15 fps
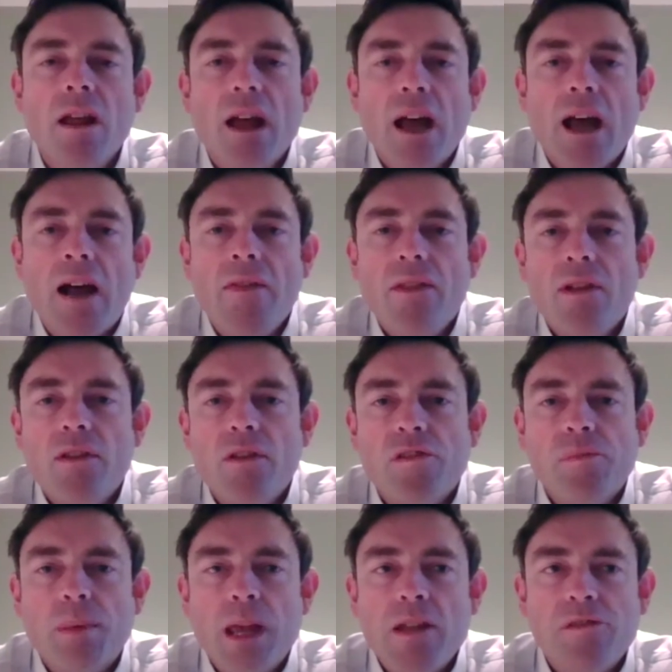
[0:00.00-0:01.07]
and that the
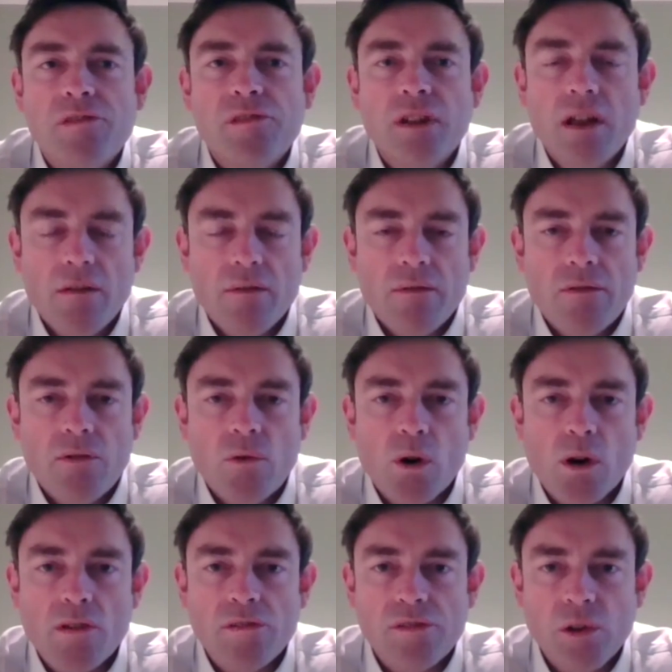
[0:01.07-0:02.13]
space for
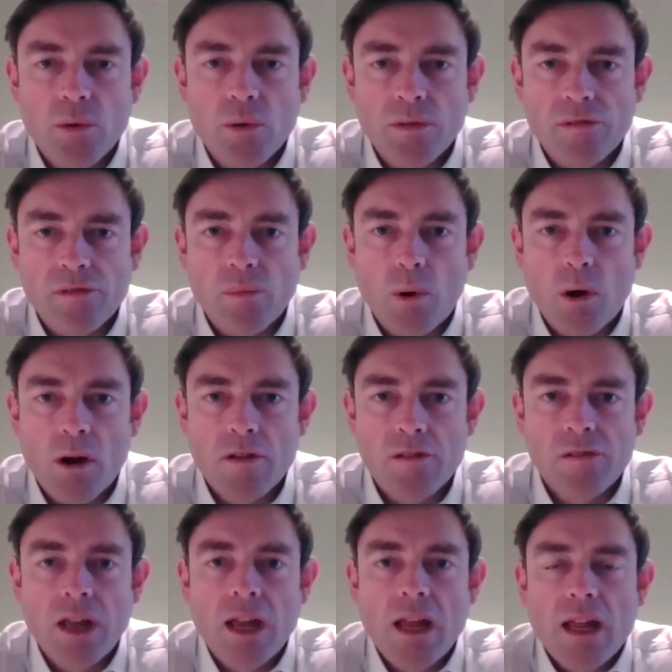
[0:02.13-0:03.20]
consultants
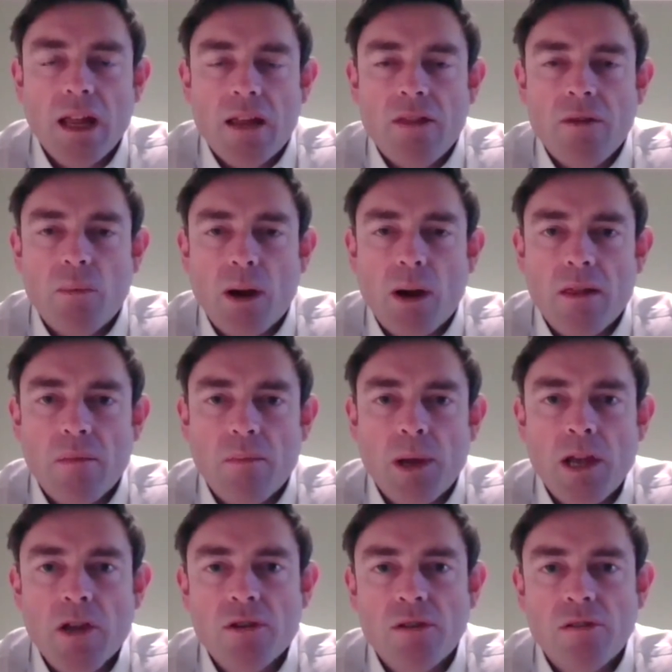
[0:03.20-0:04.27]
works in the way that
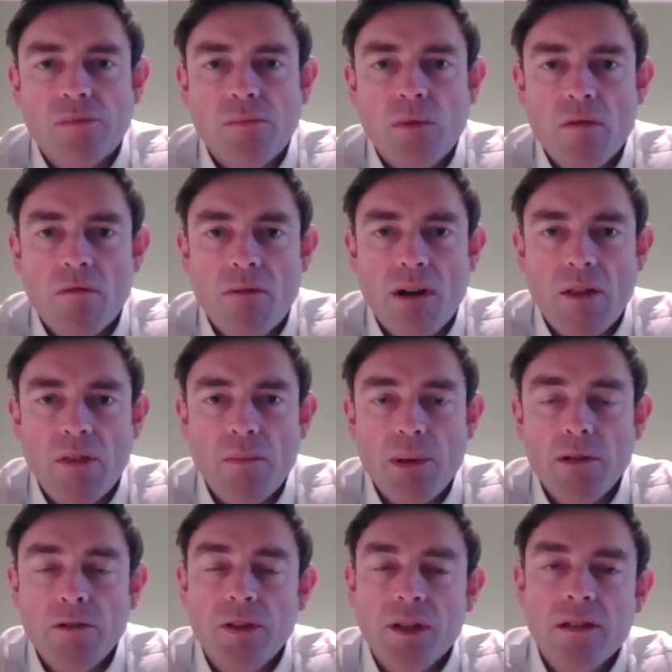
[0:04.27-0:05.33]
patients move around the
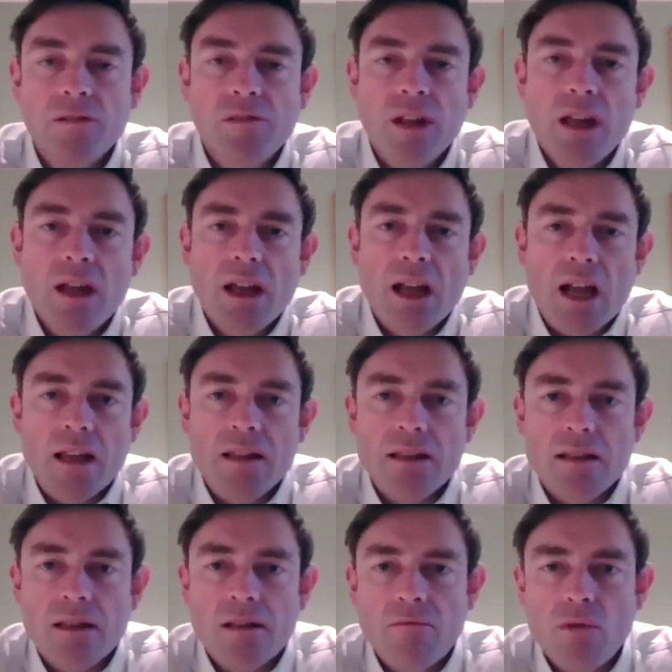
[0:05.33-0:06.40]
buildings, and
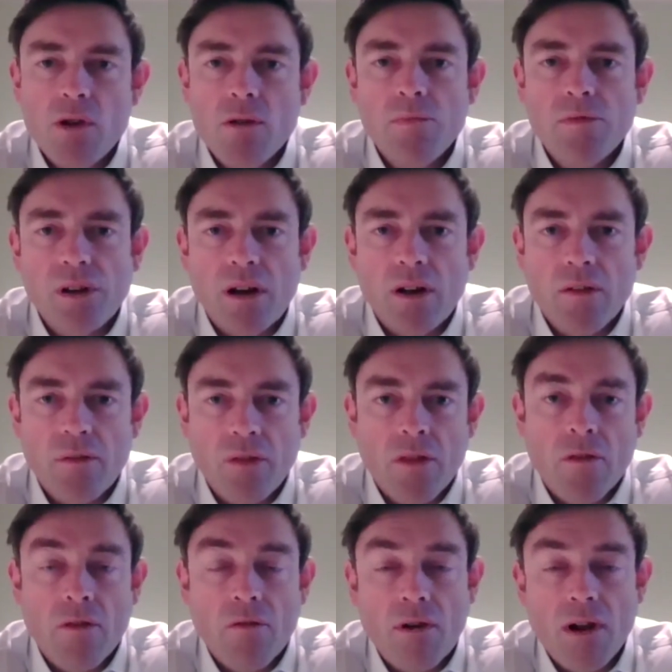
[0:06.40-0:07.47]
that the rooms are
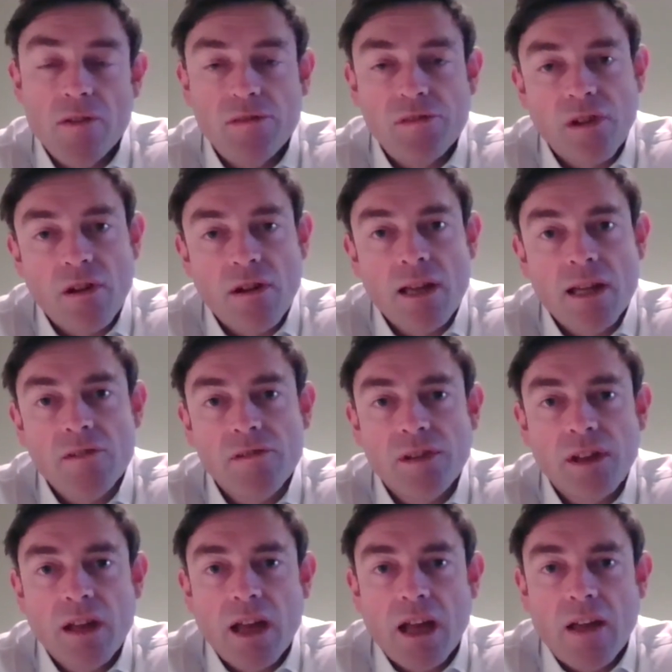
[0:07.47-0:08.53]
the right size,
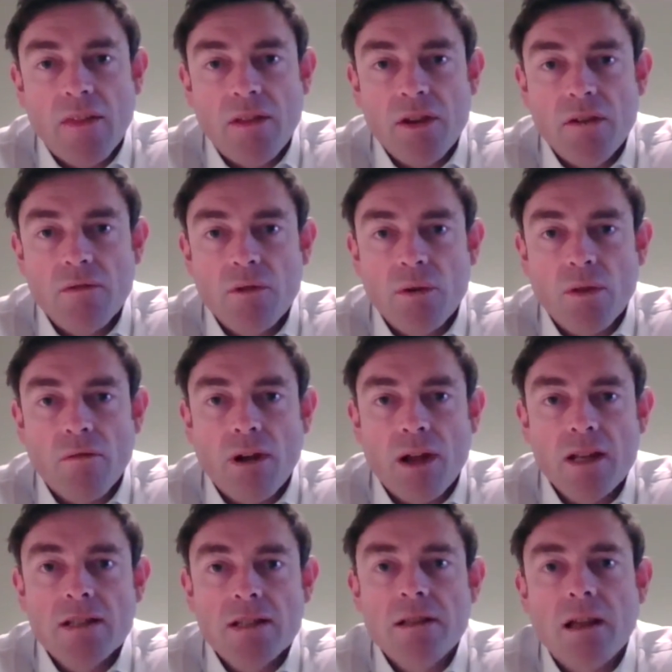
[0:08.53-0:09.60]
and that you've got the
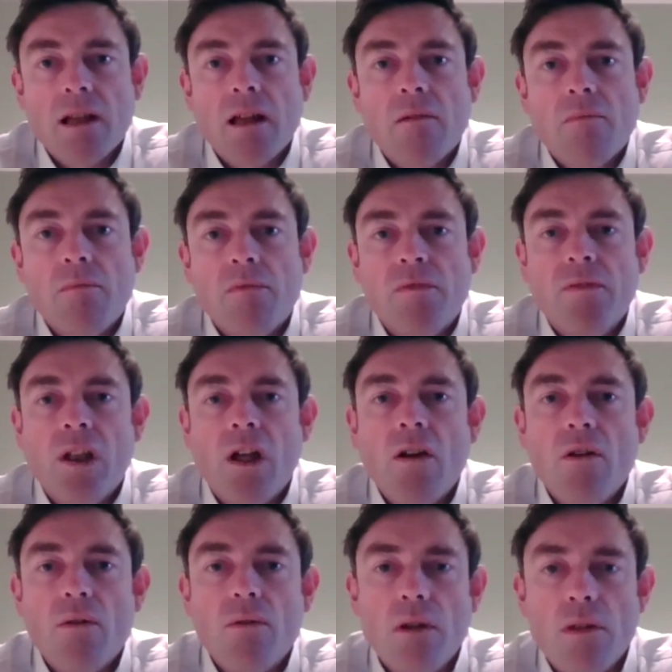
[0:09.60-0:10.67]
right
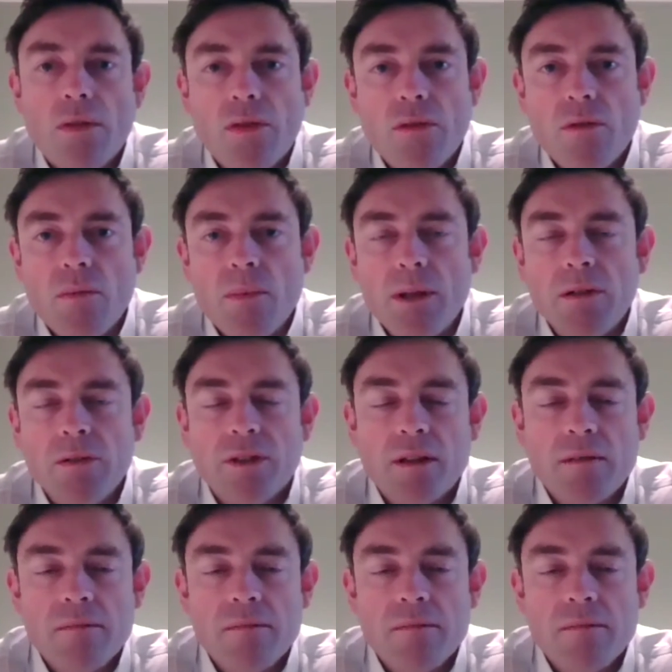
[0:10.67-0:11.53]
flow through the building.